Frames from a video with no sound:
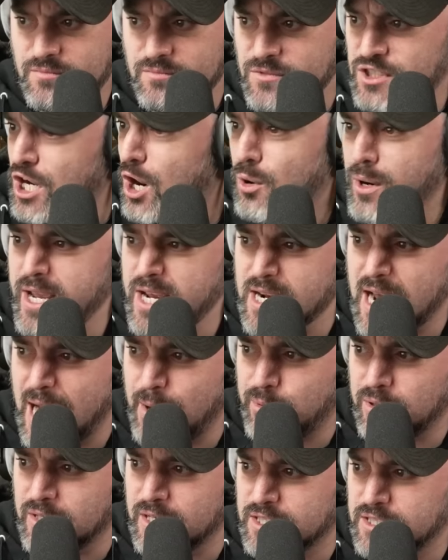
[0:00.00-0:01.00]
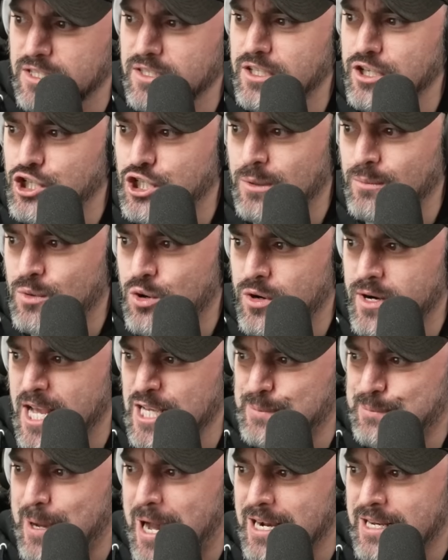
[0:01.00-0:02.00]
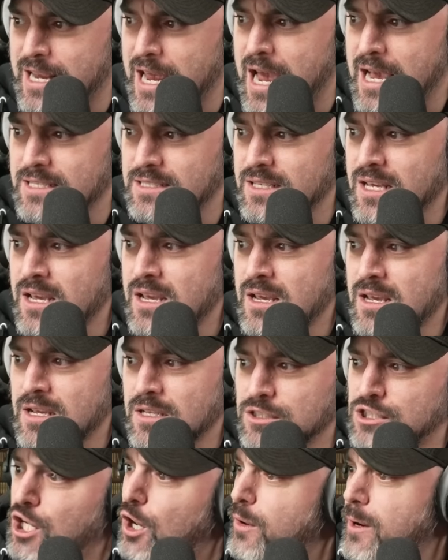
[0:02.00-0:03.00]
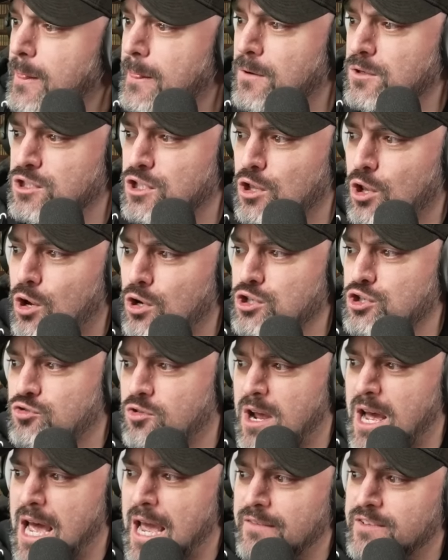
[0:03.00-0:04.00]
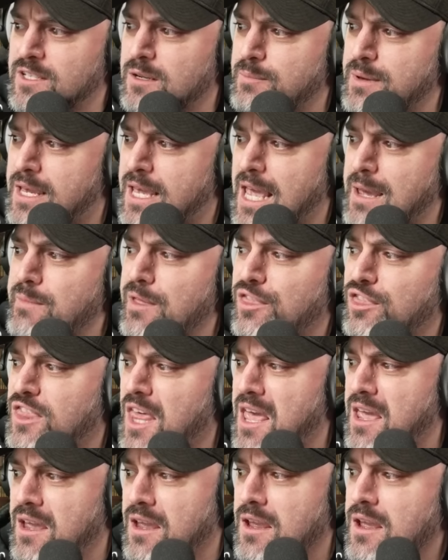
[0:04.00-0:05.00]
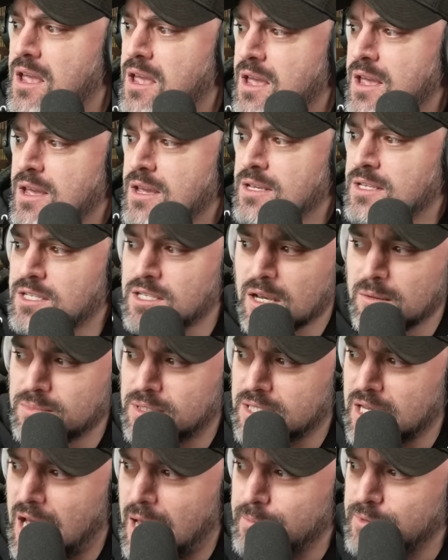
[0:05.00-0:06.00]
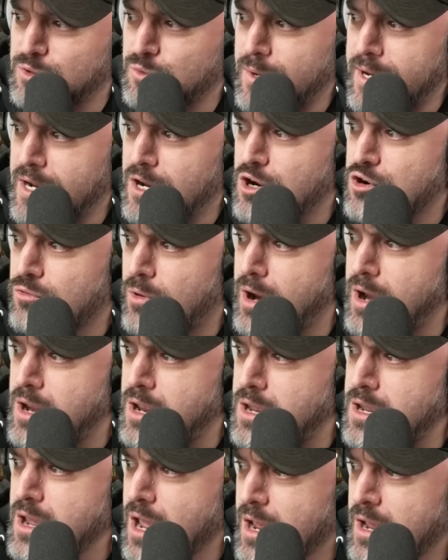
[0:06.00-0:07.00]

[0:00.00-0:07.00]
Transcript: Tony and I would listen to Jim Cornette's podcast during those long drives, and it became a thing. Sometimes we'd agree,